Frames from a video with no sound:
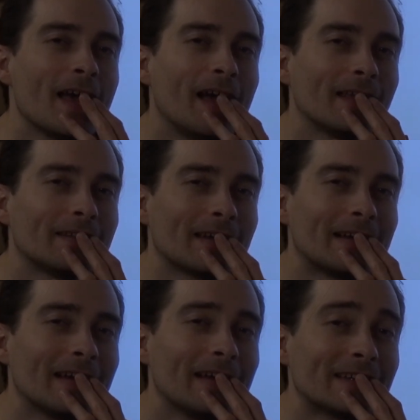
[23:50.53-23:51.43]
And
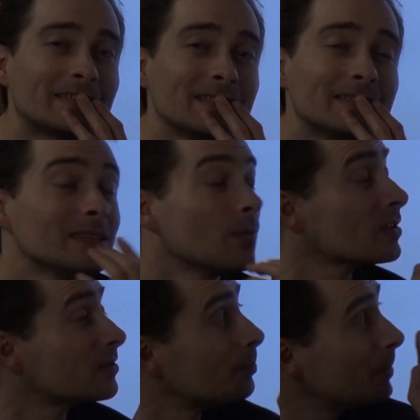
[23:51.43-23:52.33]
like this, it
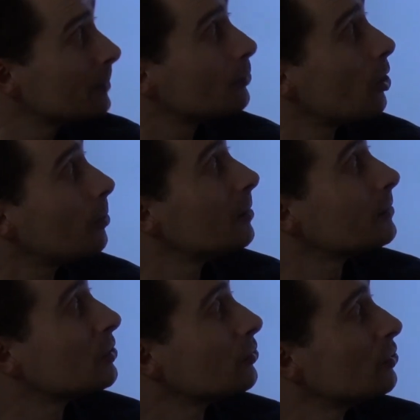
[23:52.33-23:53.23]
was a big
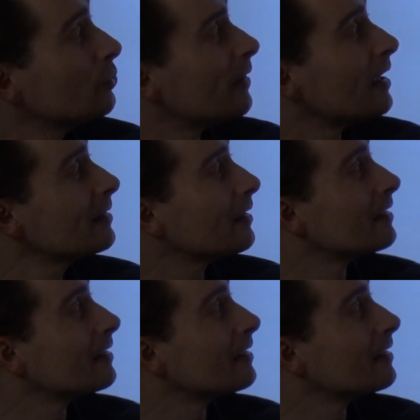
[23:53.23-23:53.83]
problem to do that,